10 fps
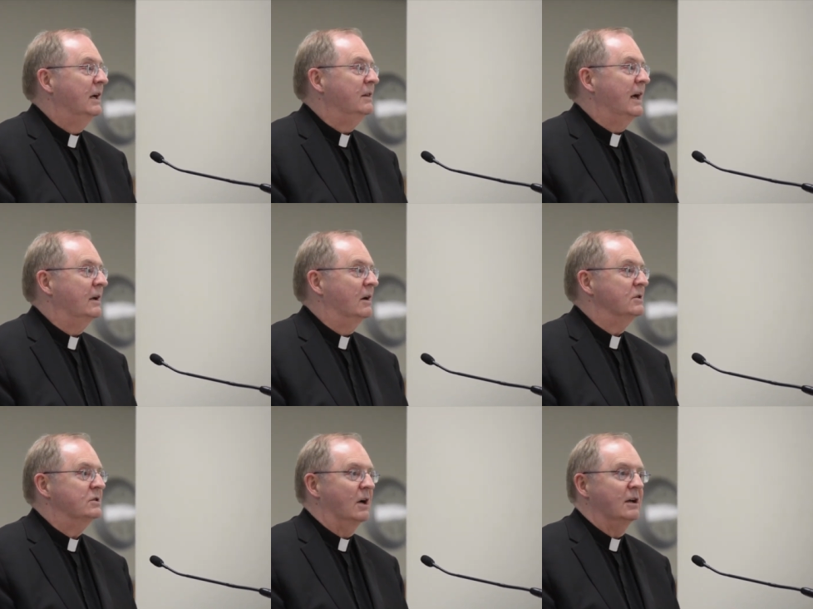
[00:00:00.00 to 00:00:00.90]
that are
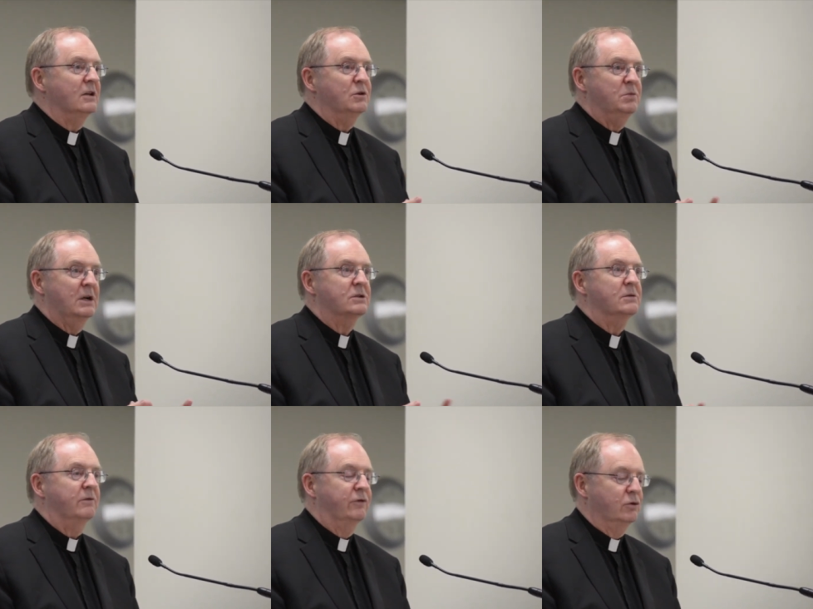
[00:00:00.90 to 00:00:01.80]
starting to bear
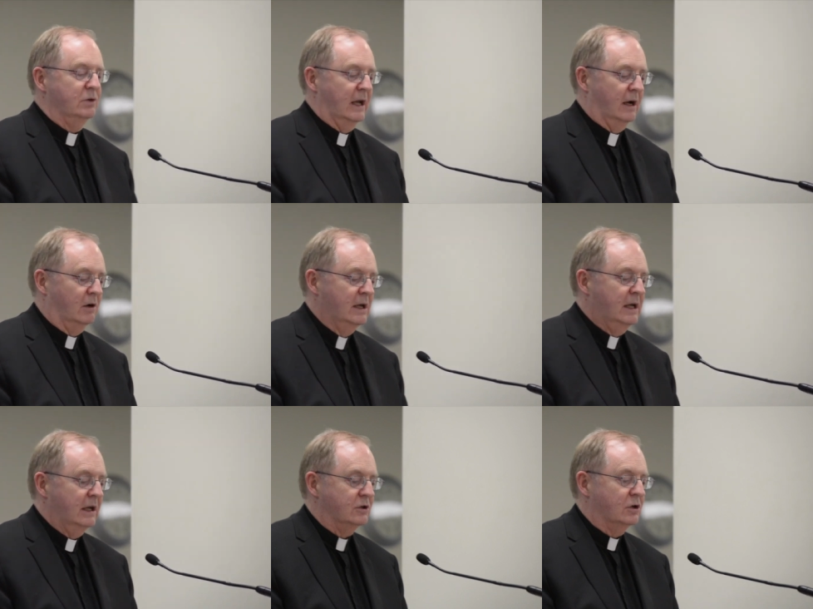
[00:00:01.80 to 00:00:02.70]
some fruit now
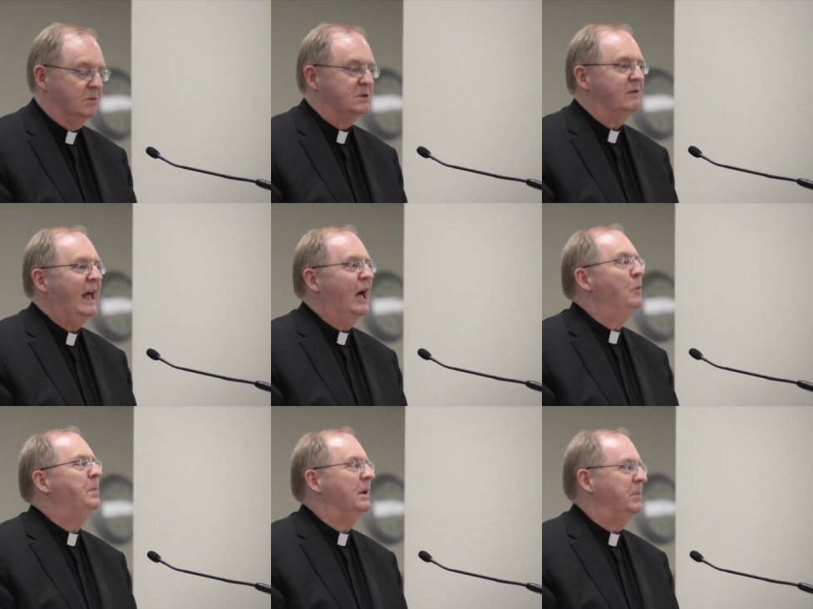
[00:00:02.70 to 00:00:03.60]
in terms of
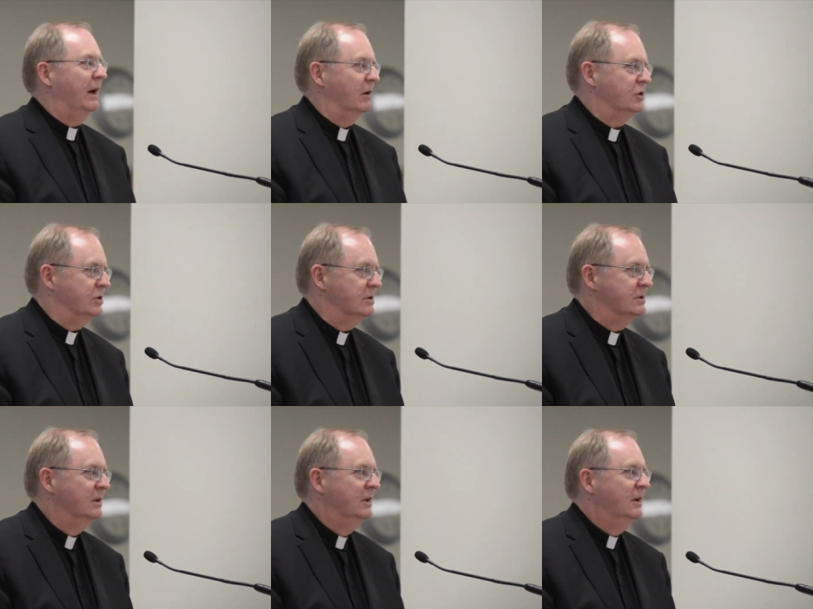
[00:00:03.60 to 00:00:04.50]
helping
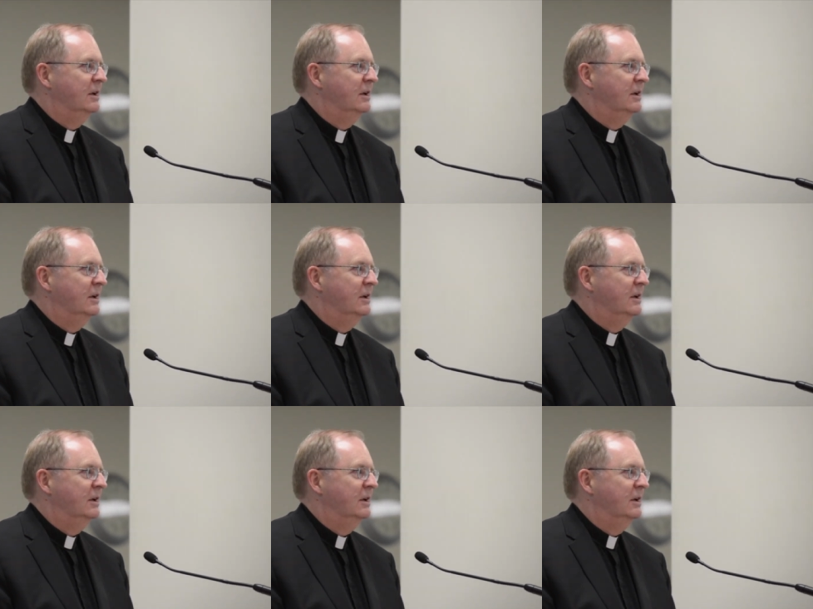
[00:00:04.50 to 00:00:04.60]
parishes